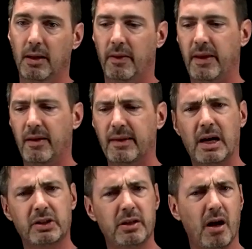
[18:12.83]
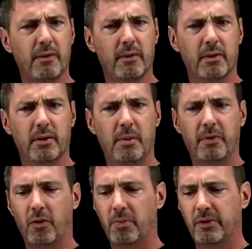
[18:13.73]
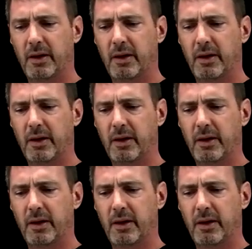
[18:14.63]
then it's actually not up to 4%.